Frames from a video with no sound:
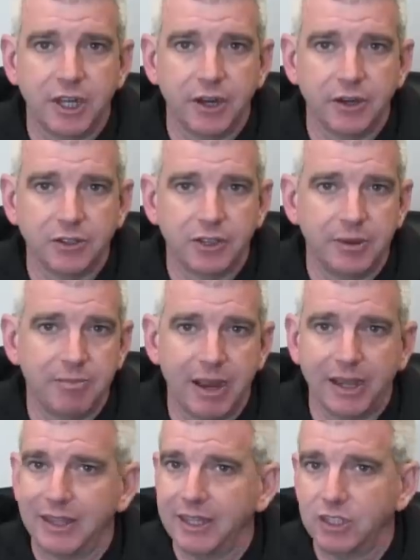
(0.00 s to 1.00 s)
gears that
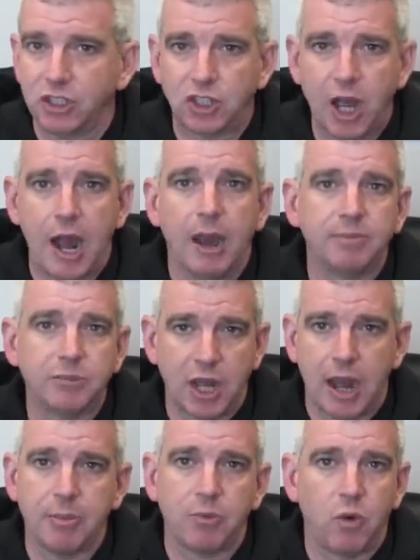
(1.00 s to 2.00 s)
make these top,
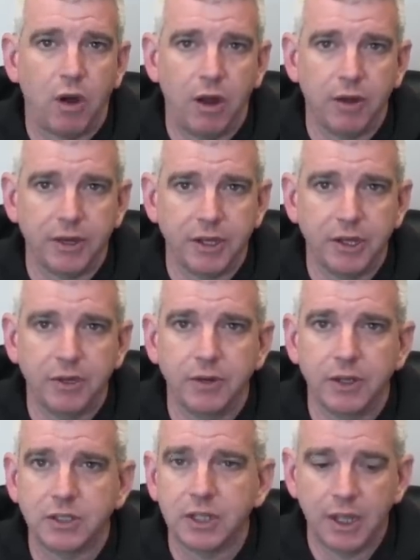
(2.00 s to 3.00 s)
top quality
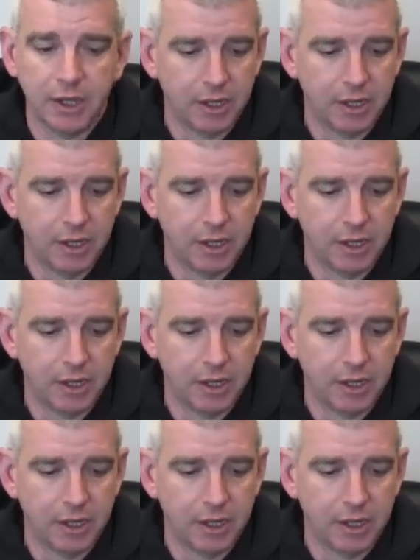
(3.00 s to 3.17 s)
units.